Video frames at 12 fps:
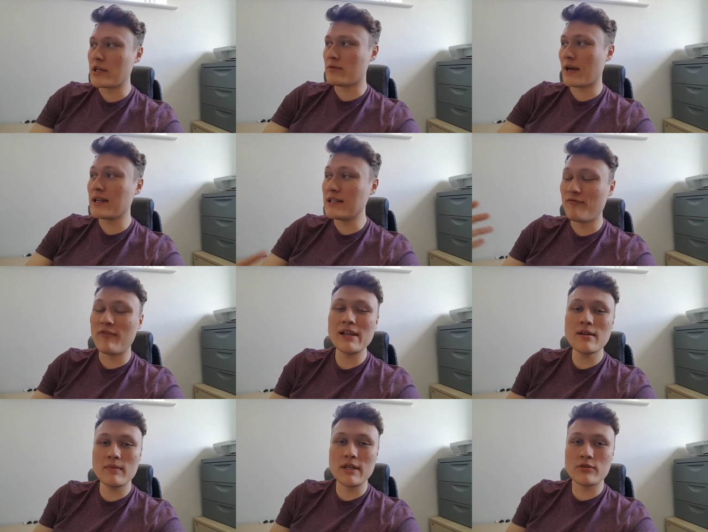So I can
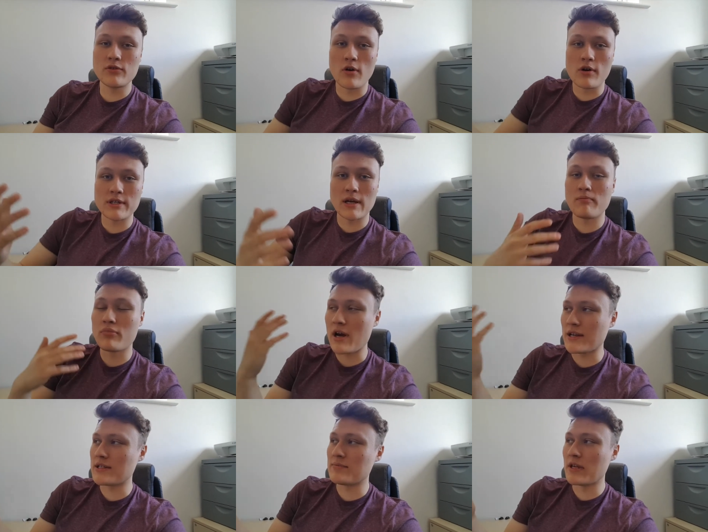develop these stores, I can
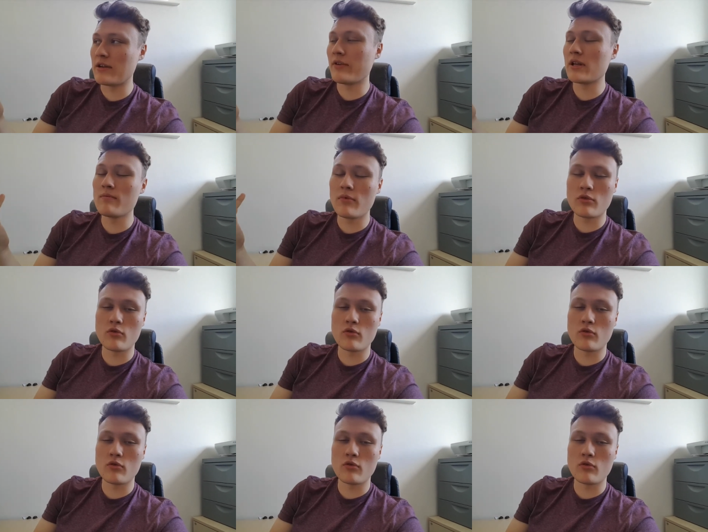practice my development